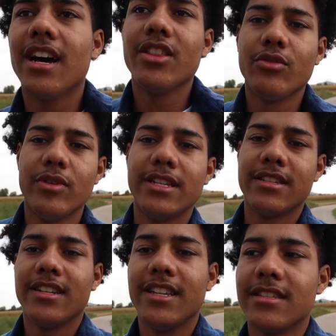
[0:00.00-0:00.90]
the other
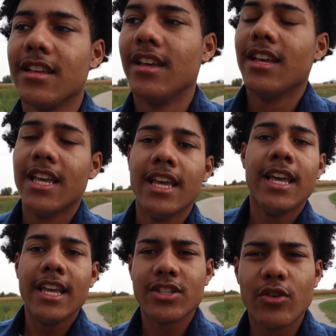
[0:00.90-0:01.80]
reason is,
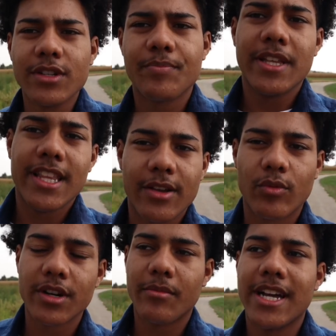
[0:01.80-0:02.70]
it's always been like
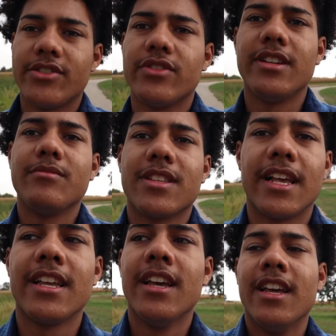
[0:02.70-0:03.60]
one of my dreams.
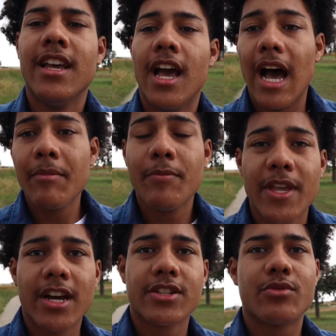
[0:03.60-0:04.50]
Like, I'm gonna
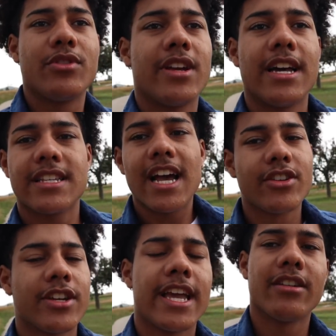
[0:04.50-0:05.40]
be honest with you guys, I
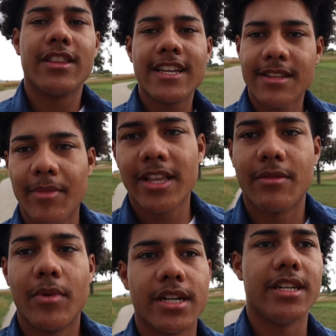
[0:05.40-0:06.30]
could care less about
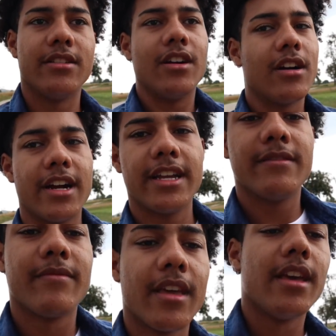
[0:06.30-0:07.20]
the money, all
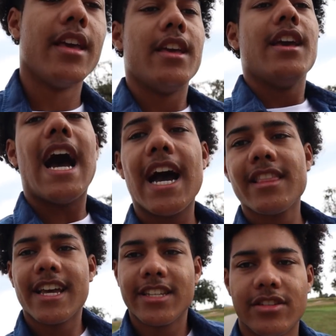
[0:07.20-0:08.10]
right? I
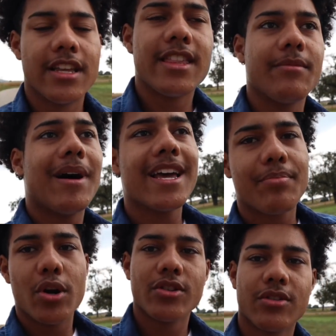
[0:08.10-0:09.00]
like this. My
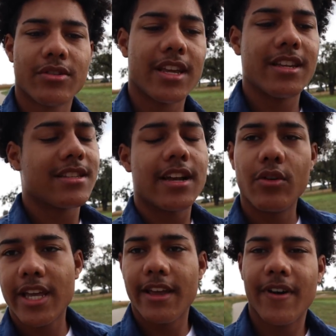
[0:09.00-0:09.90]
personal thing is like,
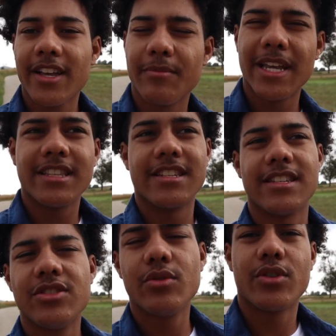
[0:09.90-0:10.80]
okay, if I could make this
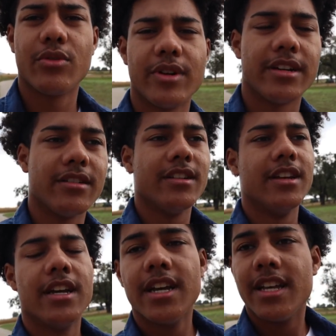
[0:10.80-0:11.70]
into a career,
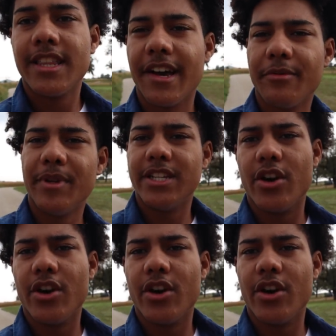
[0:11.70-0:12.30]
that would be